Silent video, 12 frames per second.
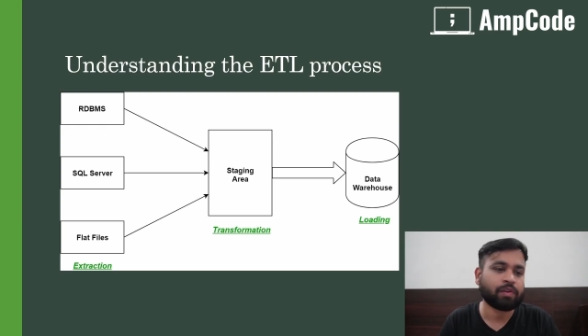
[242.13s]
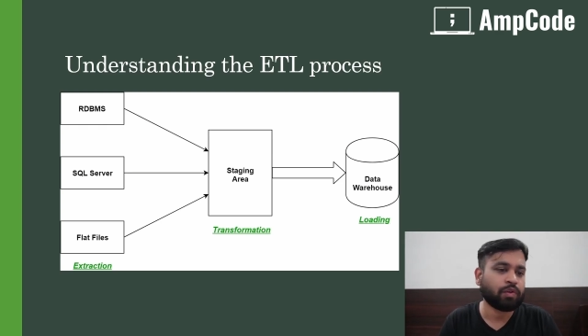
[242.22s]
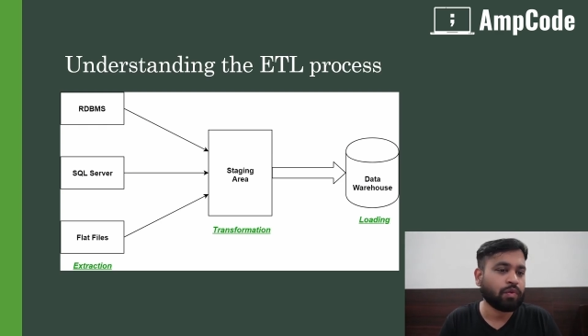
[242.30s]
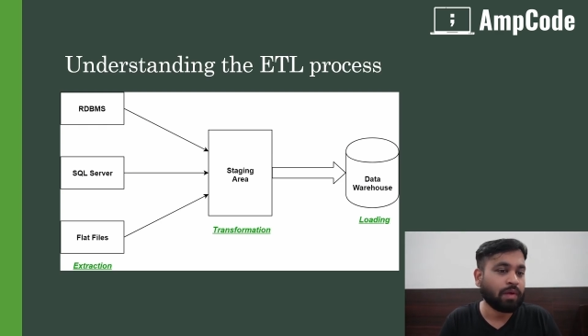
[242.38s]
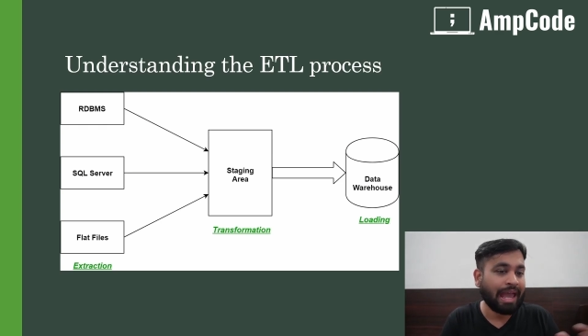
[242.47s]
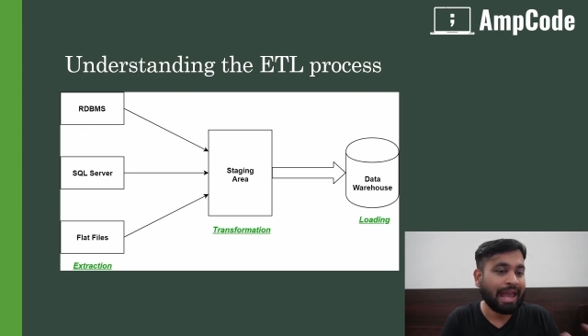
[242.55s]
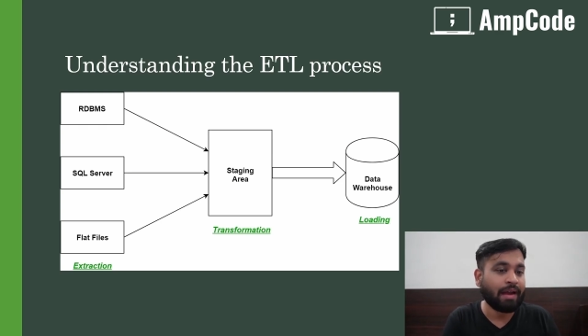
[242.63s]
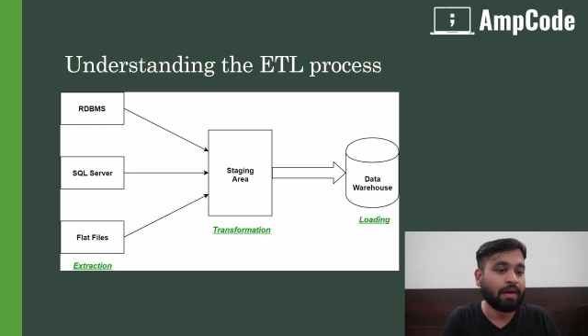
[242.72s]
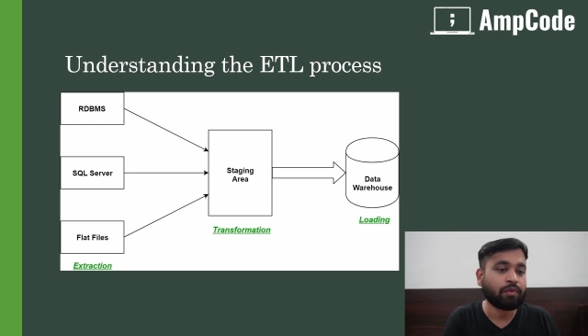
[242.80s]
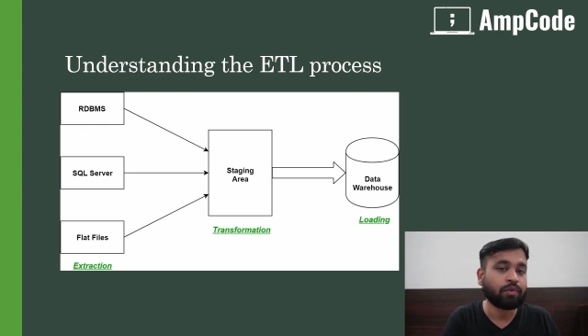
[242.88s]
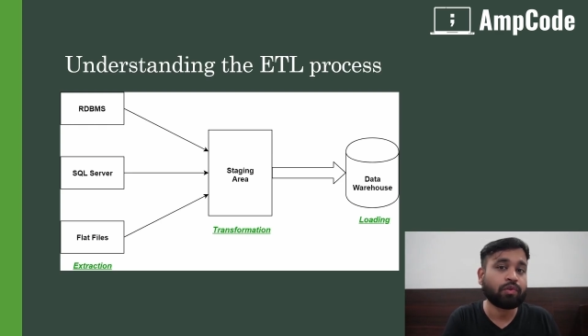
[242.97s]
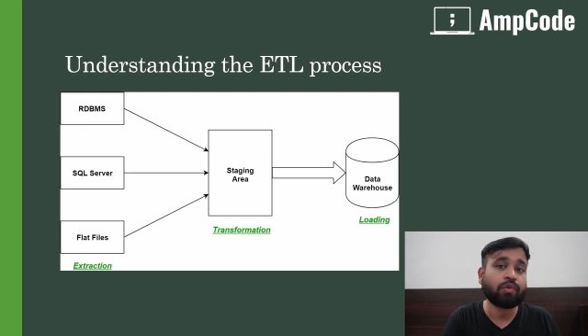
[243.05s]

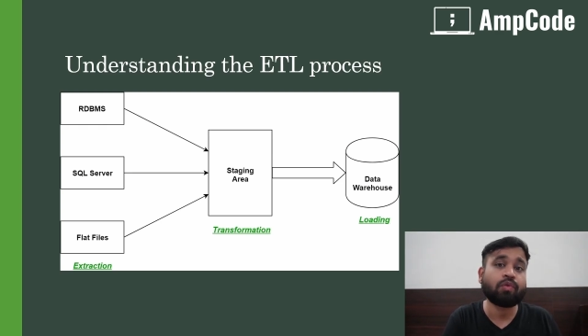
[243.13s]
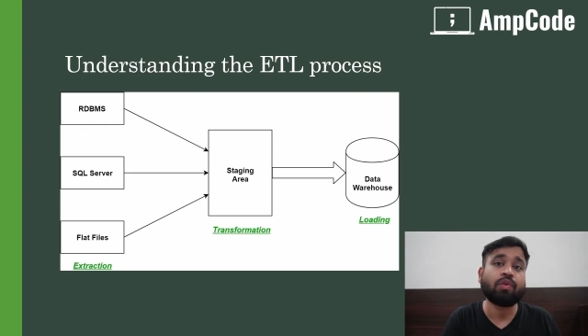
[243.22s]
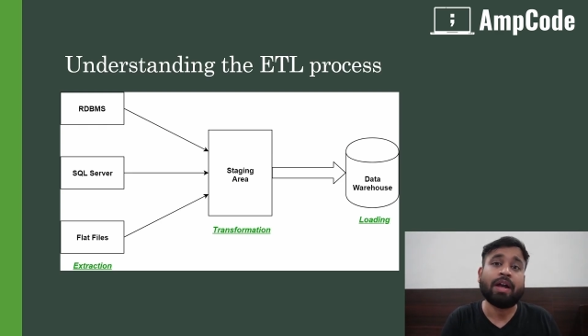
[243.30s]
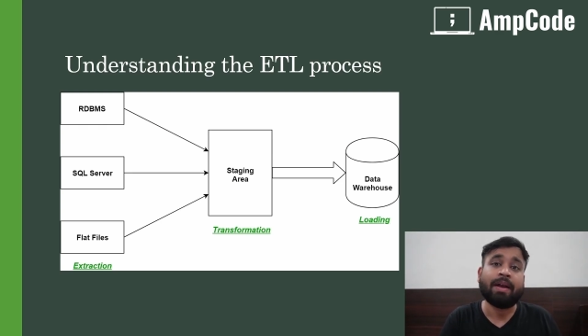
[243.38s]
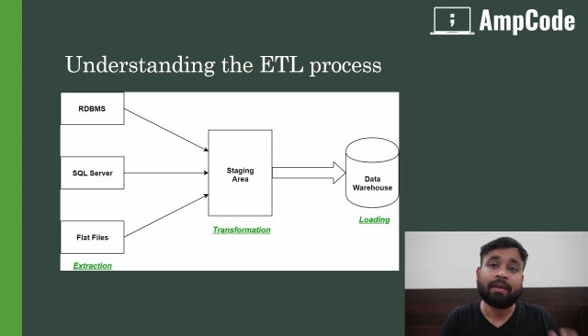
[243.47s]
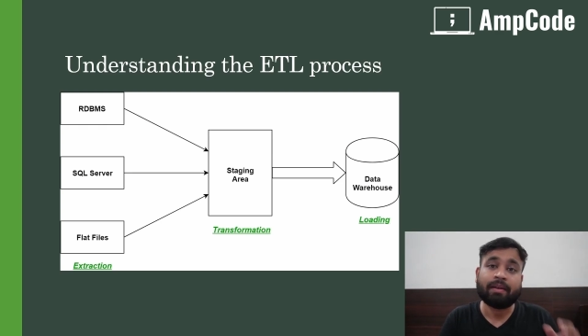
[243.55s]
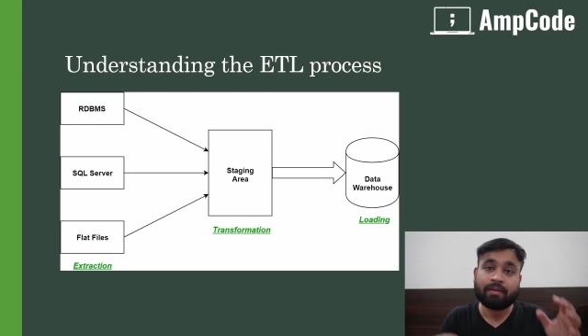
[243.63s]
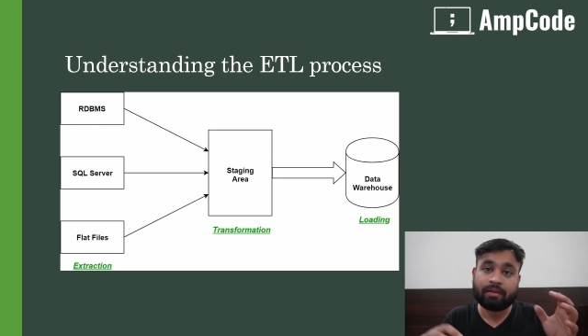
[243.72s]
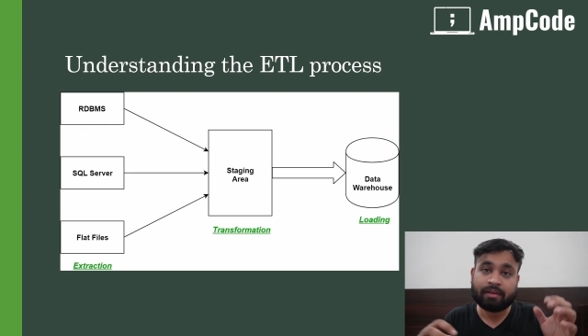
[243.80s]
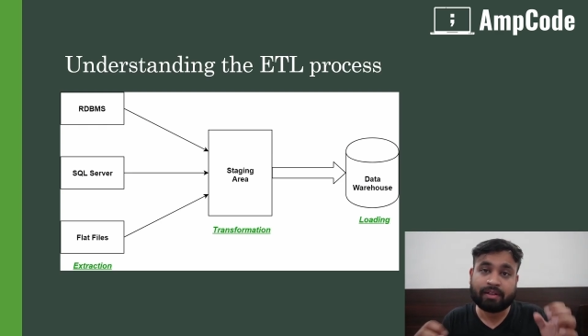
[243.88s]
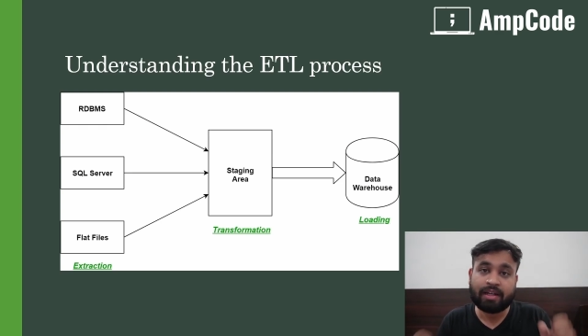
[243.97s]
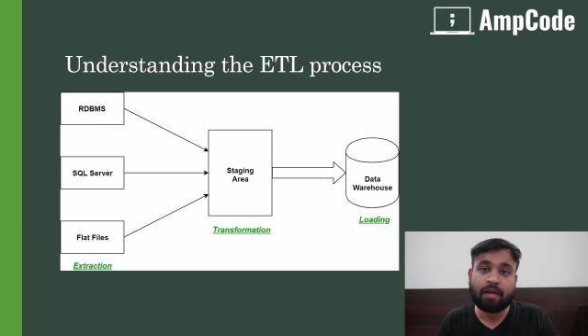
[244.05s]
have to
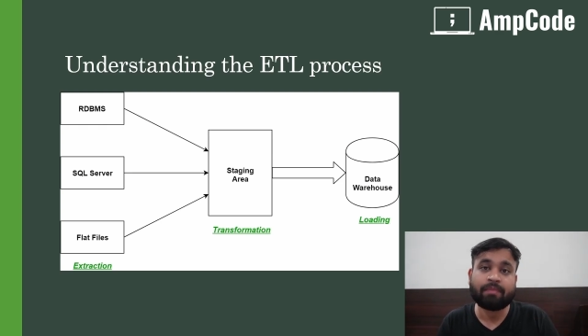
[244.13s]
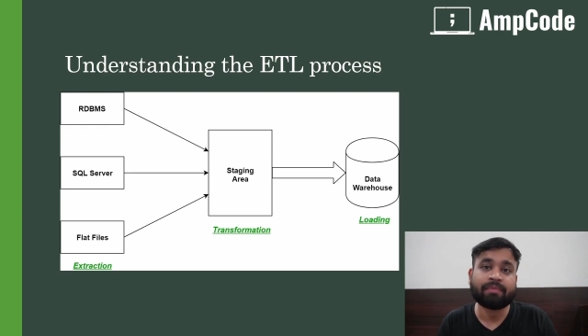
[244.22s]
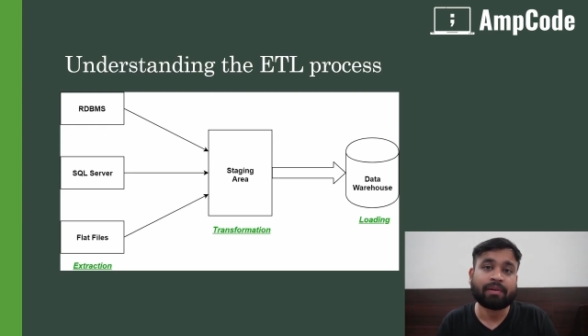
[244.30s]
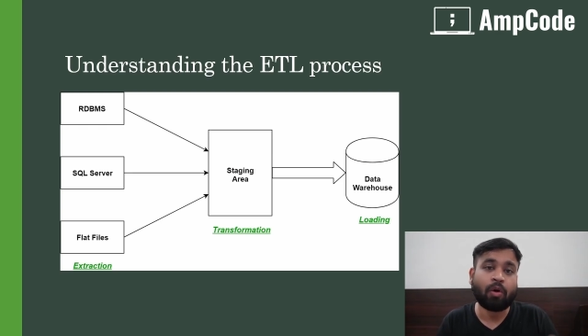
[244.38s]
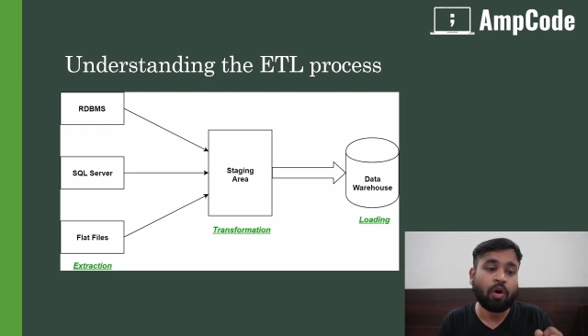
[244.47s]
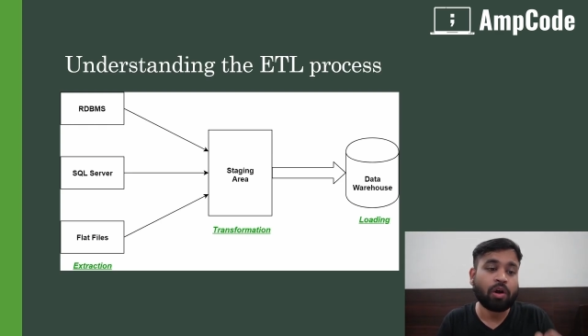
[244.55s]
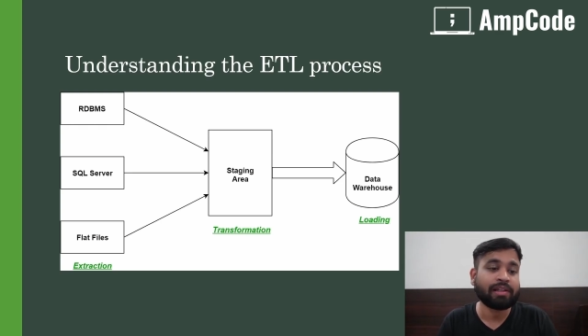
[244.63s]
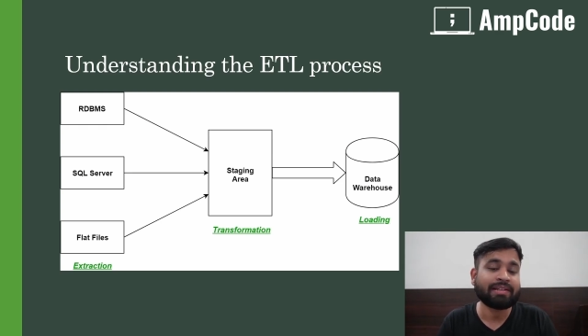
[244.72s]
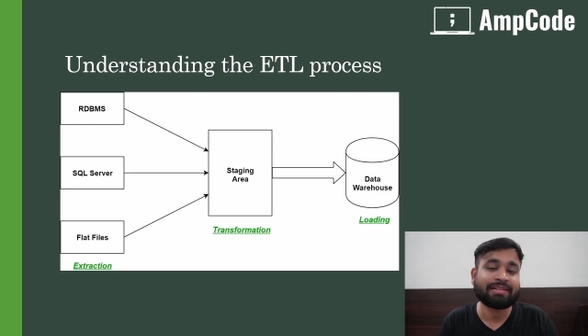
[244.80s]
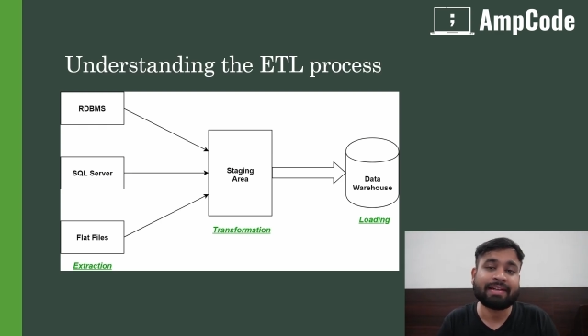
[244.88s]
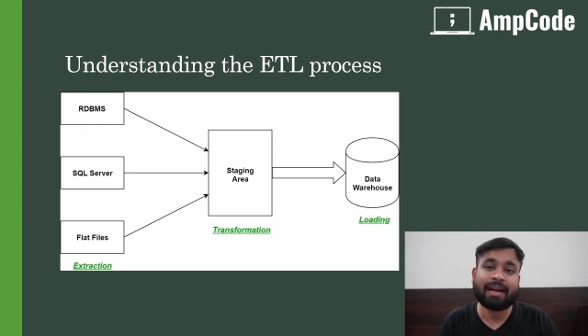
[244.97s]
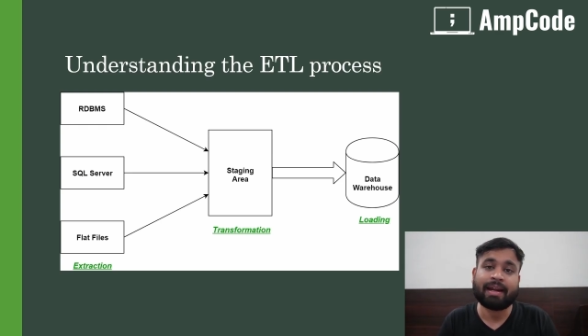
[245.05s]
dump all
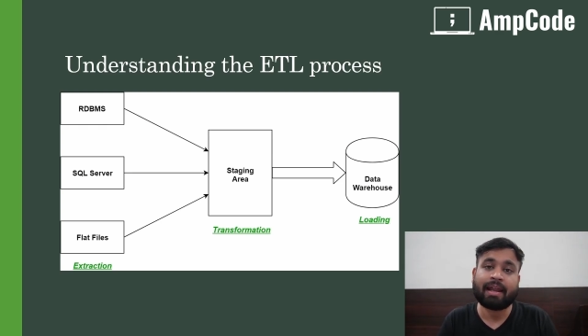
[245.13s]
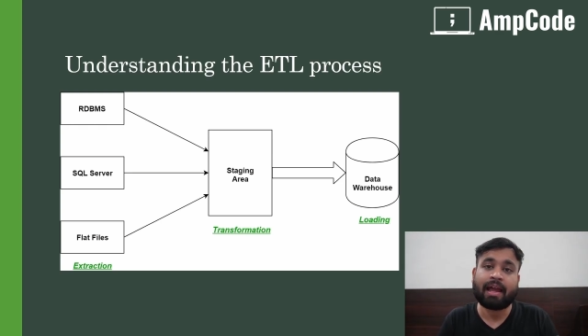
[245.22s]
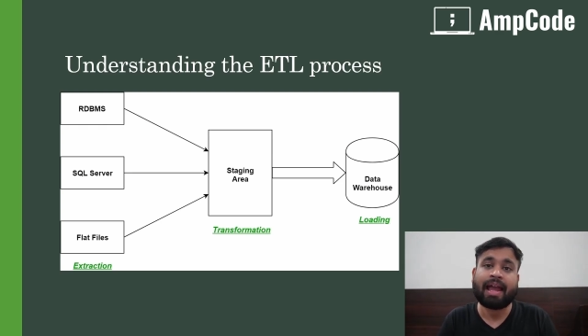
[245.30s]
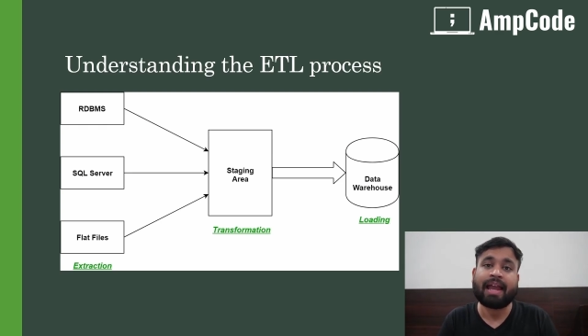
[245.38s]
this data